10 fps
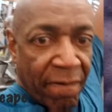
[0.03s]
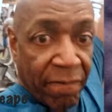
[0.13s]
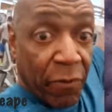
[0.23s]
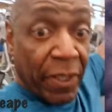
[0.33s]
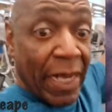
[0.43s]

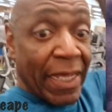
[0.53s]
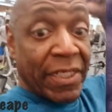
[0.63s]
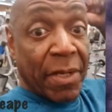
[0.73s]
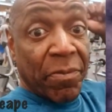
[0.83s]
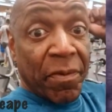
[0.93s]
For the
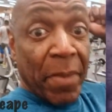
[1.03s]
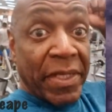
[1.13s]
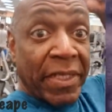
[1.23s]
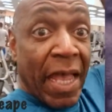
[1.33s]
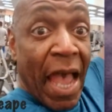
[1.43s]
last number of
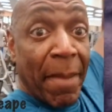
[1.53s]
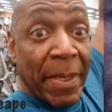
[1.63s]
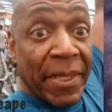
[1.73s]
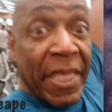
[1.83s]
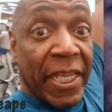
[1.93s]
months, I've
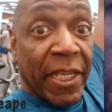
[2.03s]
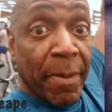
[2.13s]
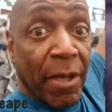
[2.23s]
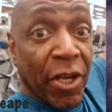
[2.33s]
been thinking about